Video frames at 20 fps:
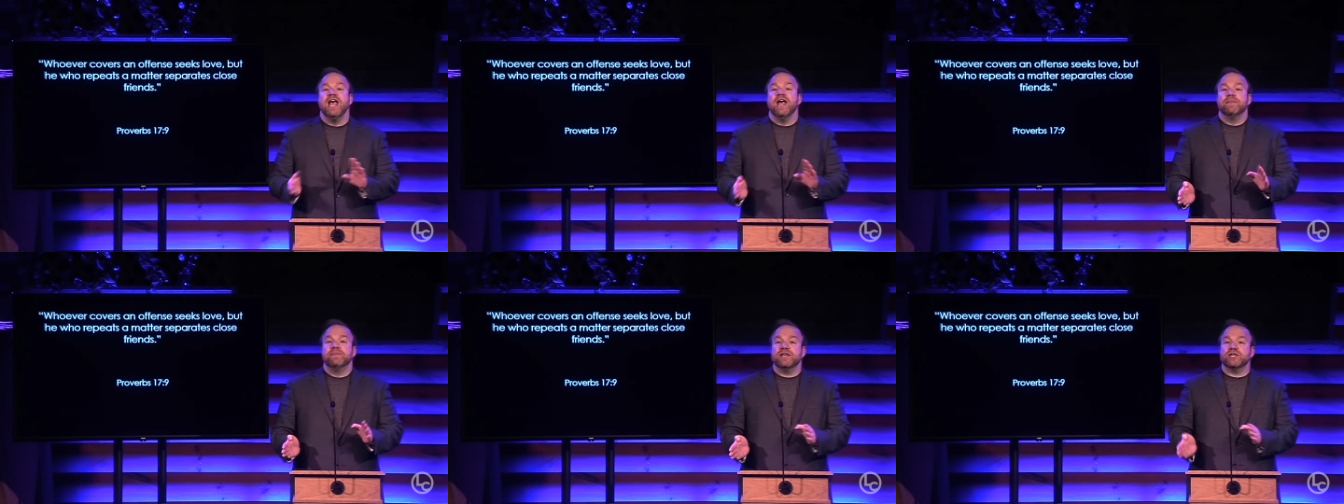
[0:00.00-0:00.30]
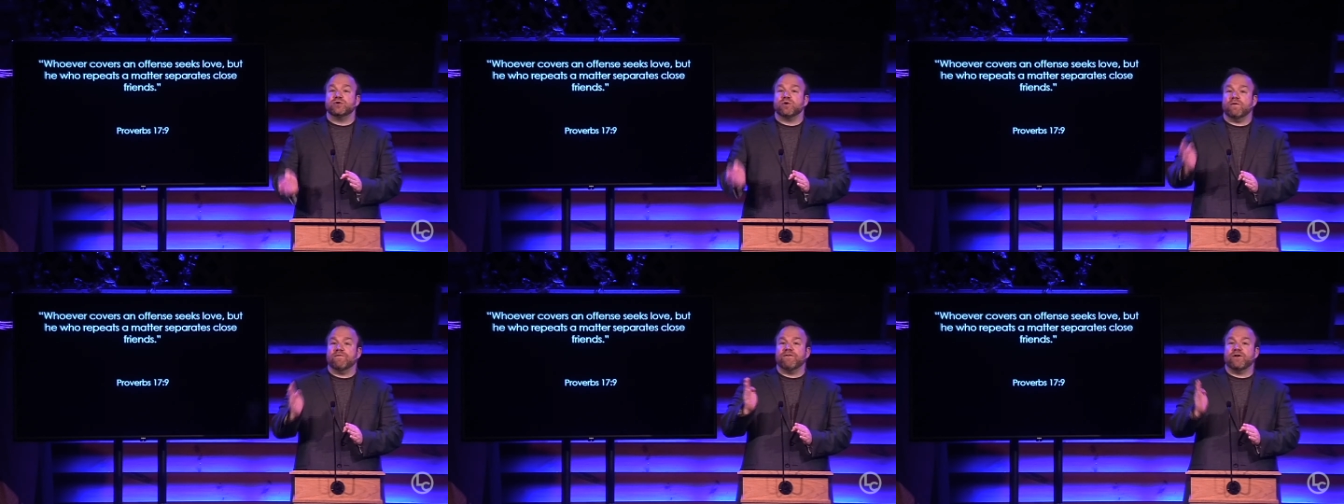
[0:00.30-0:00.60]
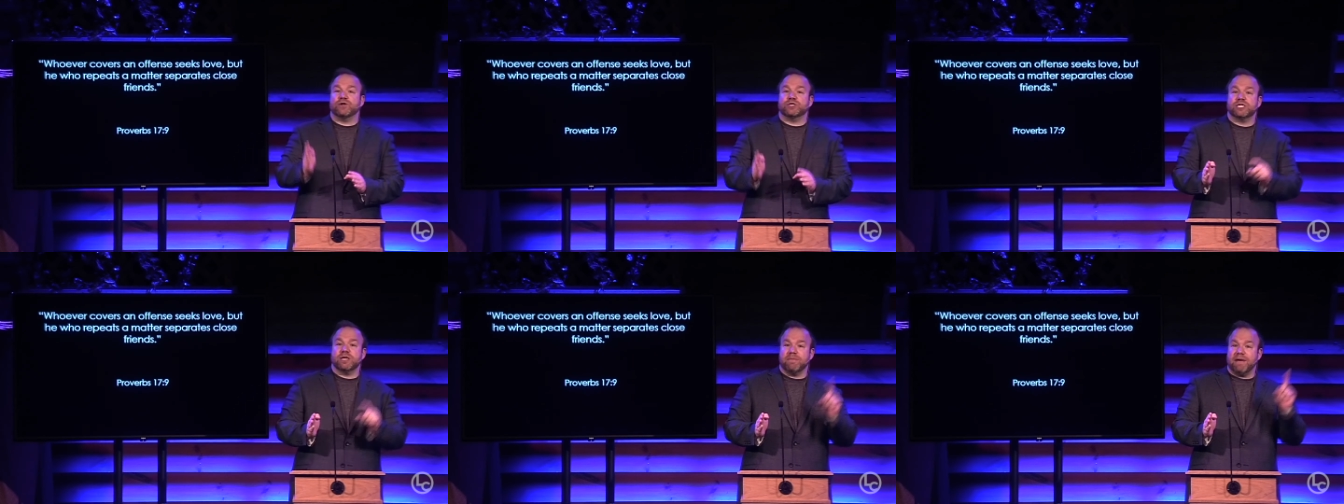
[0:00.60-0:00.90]
This
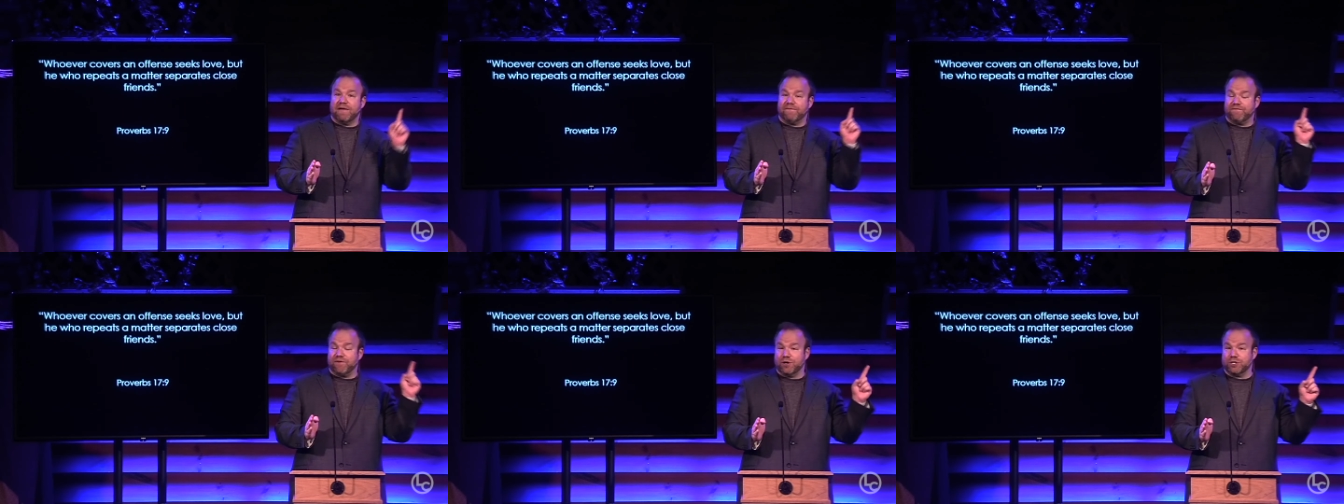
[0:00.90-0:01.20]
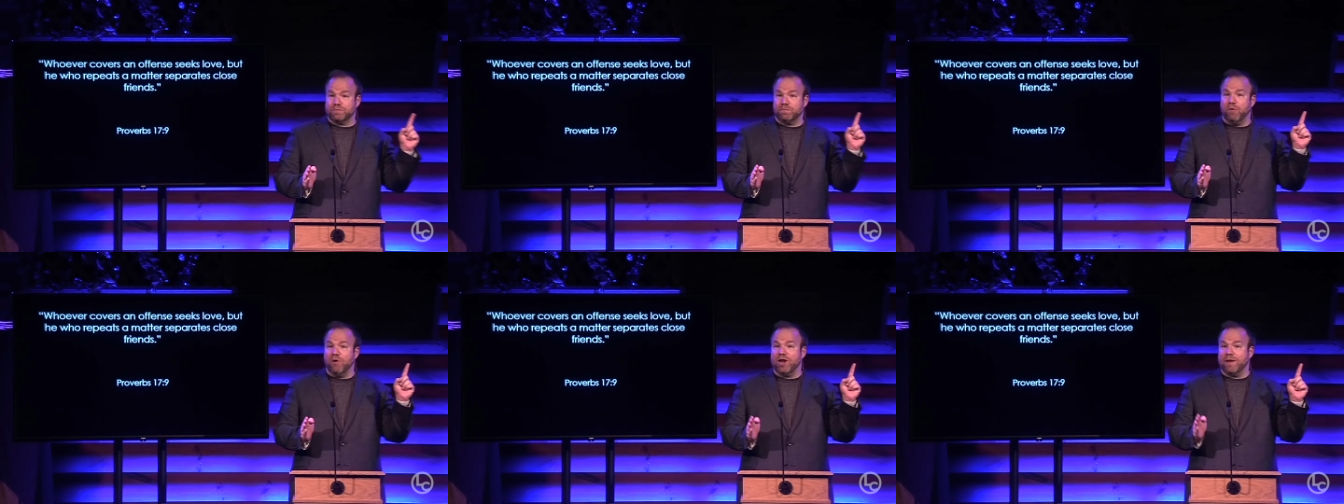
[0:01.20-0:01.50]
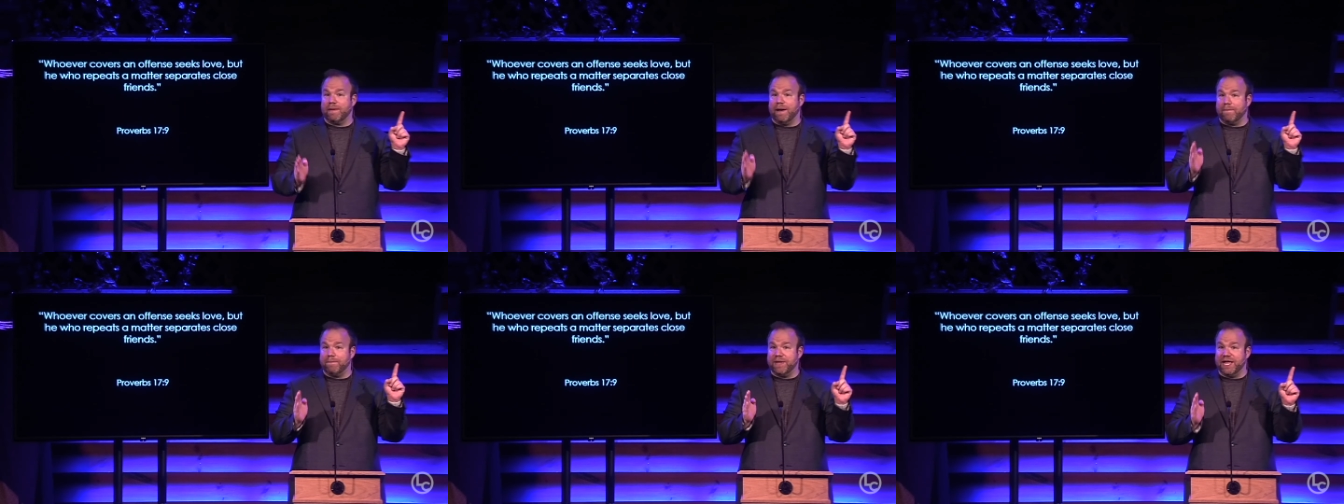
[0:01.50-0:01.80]
refers to my first point
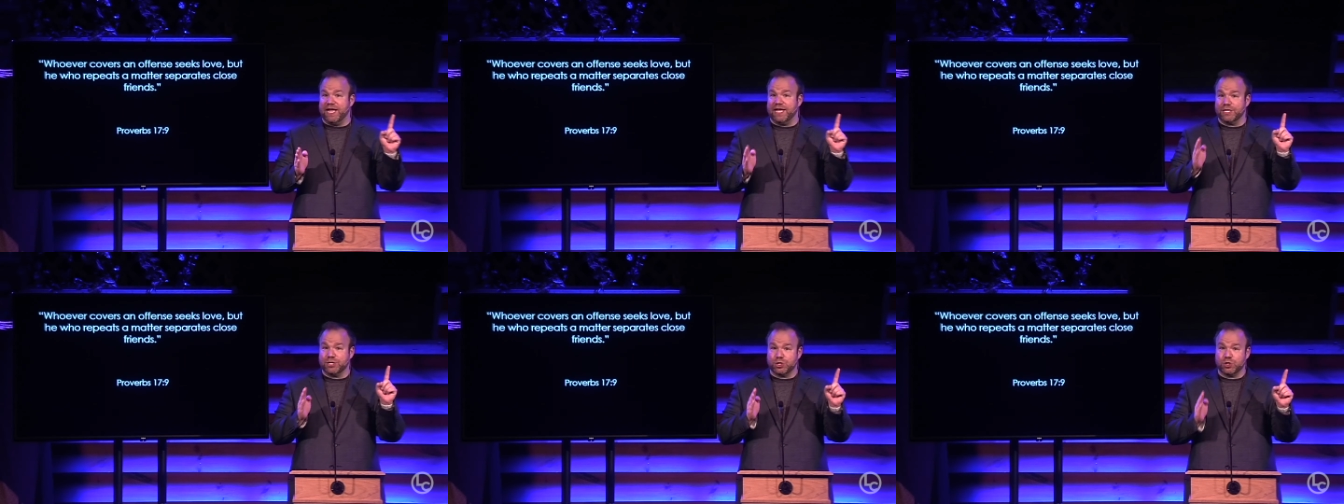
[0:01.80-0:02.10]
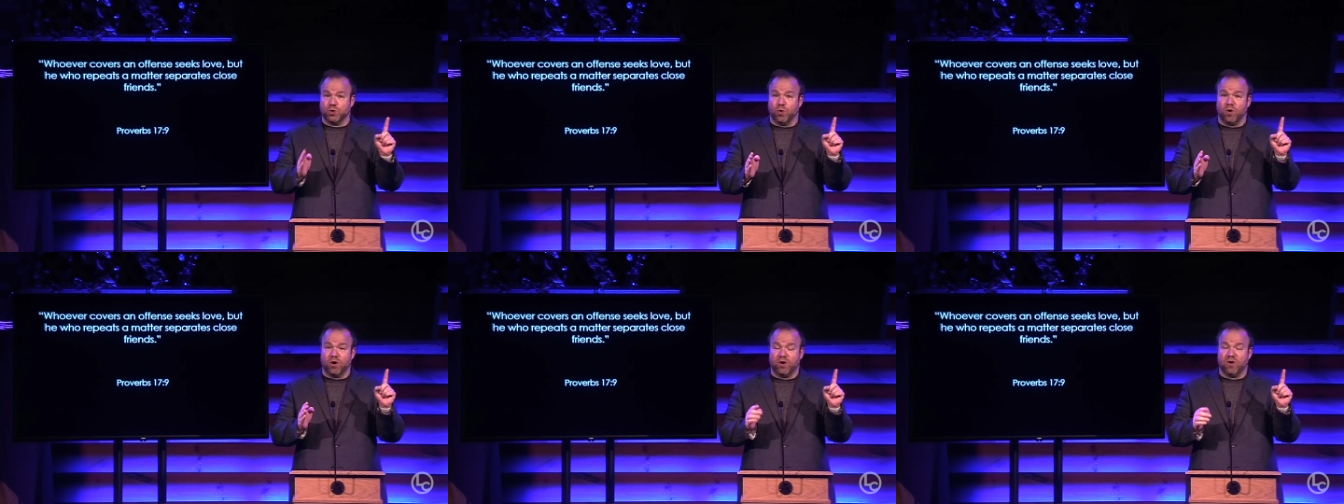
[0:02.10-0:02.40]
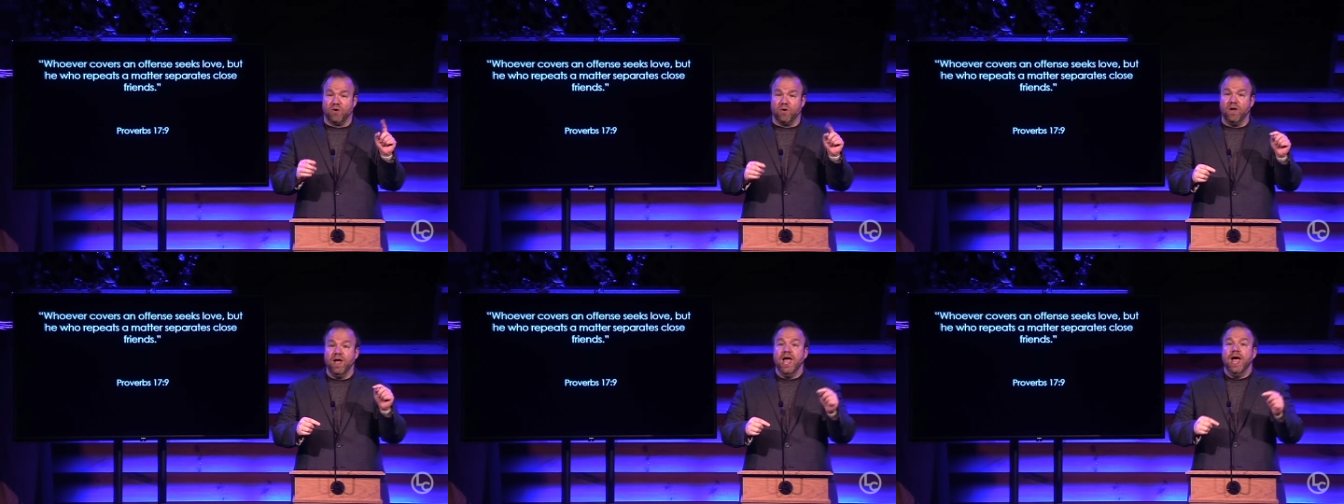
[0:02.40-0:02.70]
about being historical.